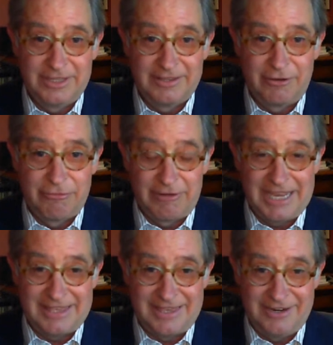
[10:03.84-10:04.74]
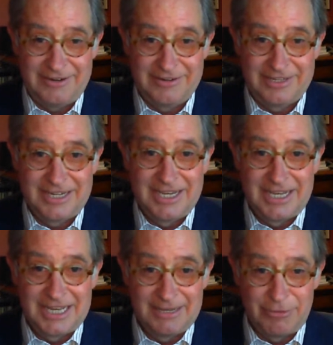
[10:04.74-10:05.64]
with great thinkers
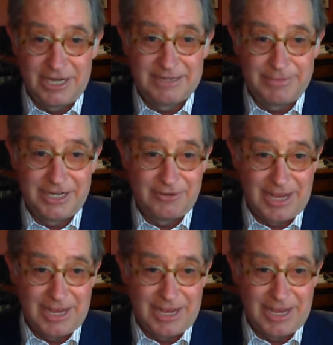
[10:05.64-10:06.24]
brought to bear.